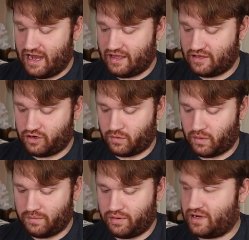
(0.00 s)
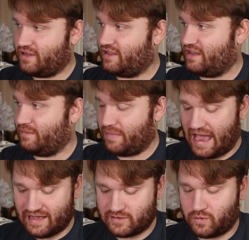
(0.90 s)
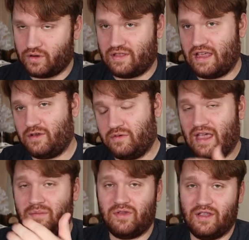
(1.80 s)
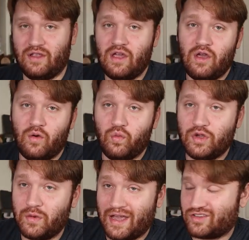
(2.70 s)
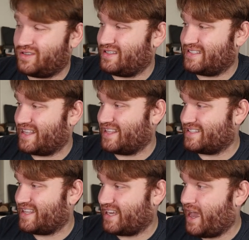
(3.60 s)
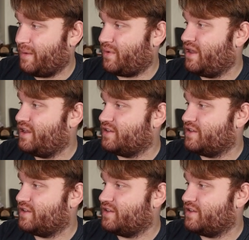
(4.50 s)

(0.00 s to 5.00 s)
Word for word: and then you're going to want to put in the password that you typed in when you actually set this thing up.